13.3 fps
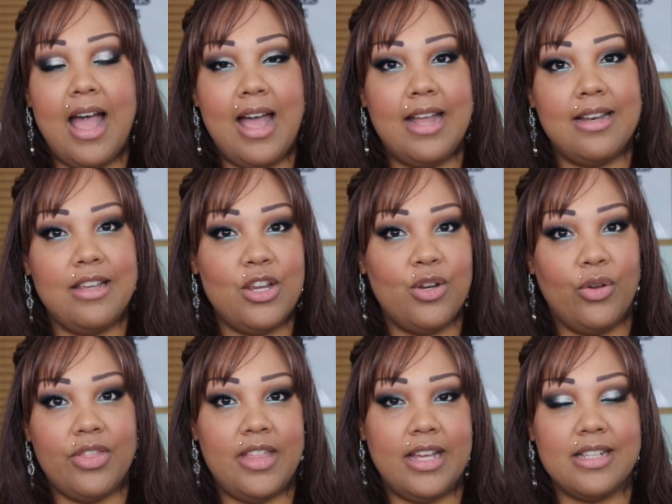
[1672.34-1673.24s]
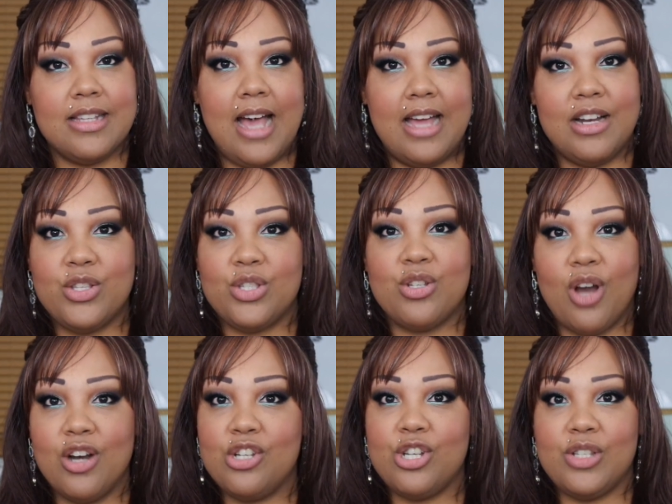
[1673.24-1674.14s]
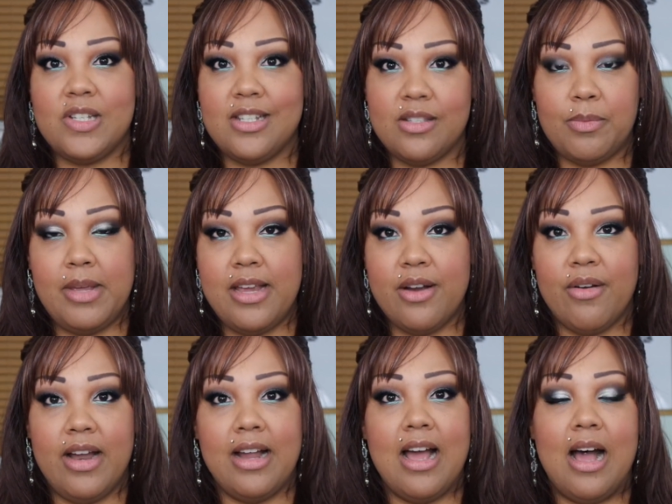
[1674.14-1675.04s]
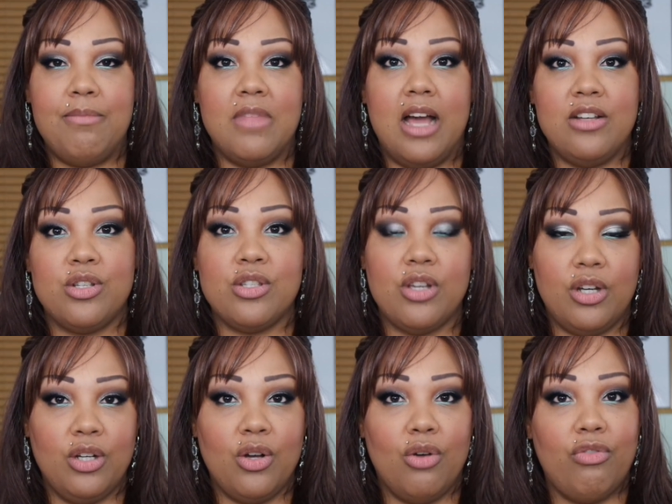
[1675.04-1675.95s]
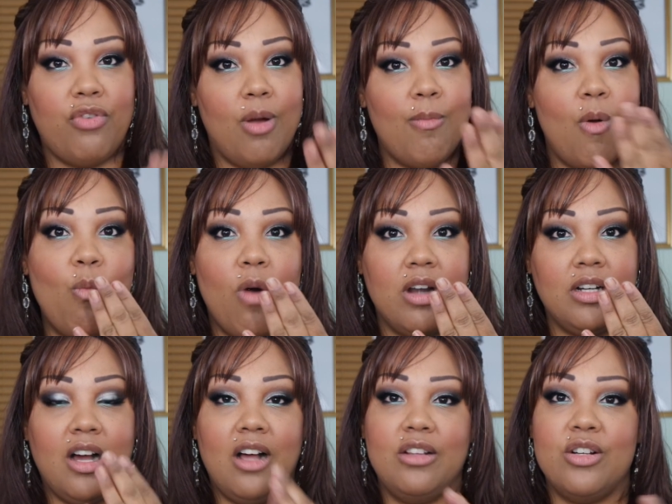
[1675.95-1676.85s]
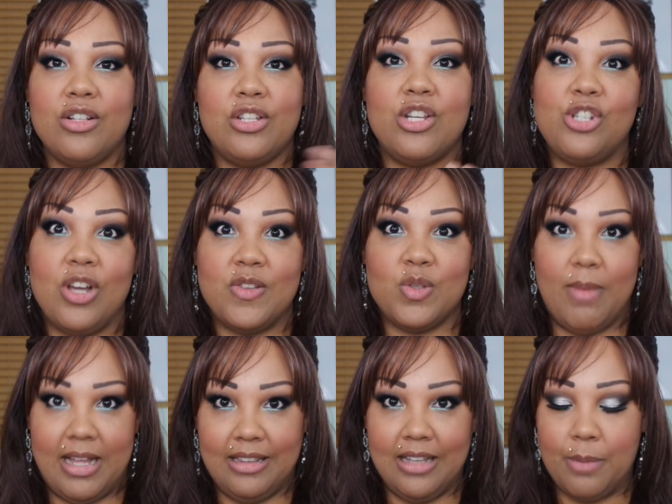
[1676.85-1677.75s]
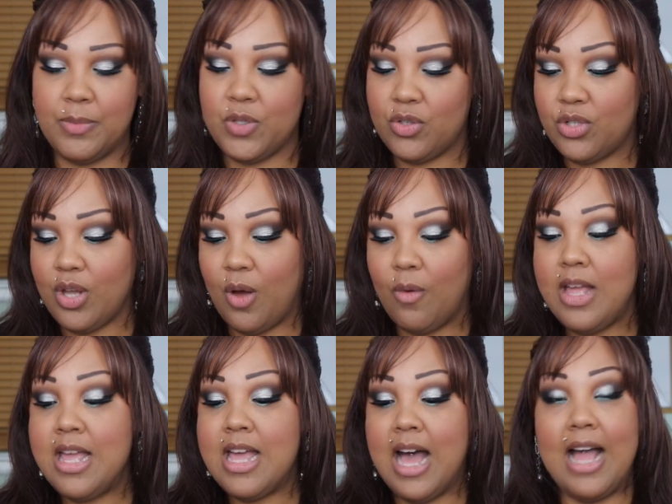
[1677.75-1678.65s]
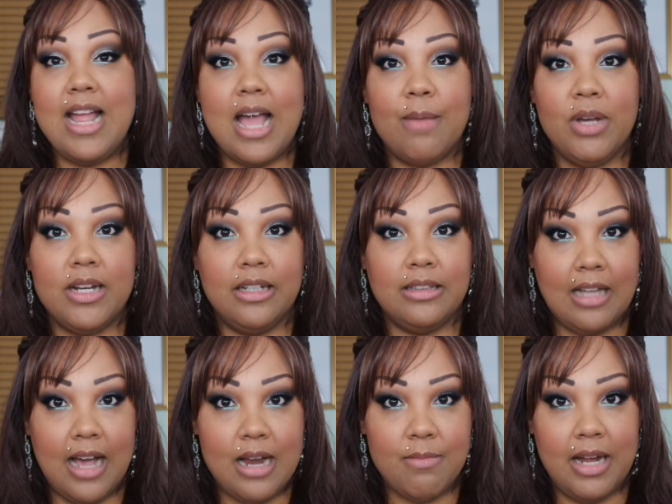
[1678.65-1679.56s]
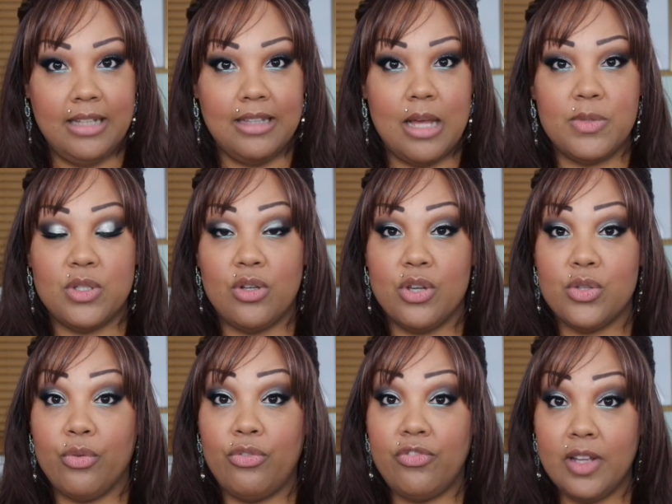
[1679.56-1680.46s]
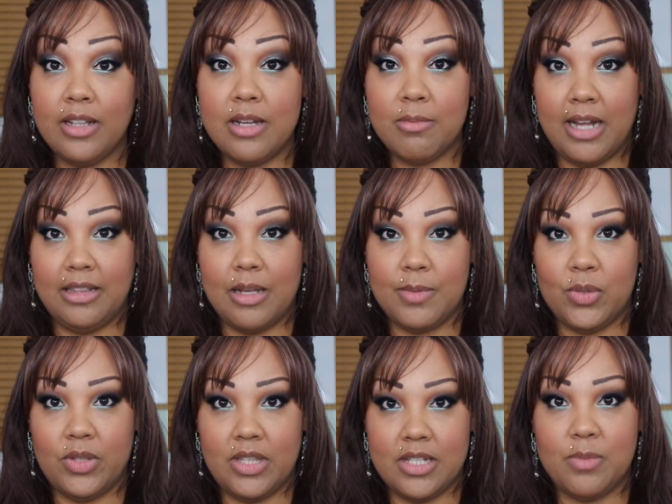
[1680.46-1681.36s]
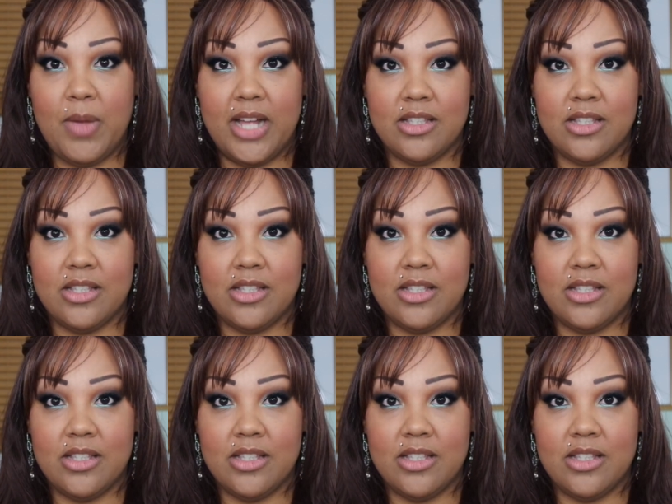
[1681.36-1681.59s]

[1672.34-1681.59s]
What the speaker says: and you know, things kind of start just disappearing, I'm not just going to go from one color to just my lips. So I am going to line my lips and also fill in my lips with this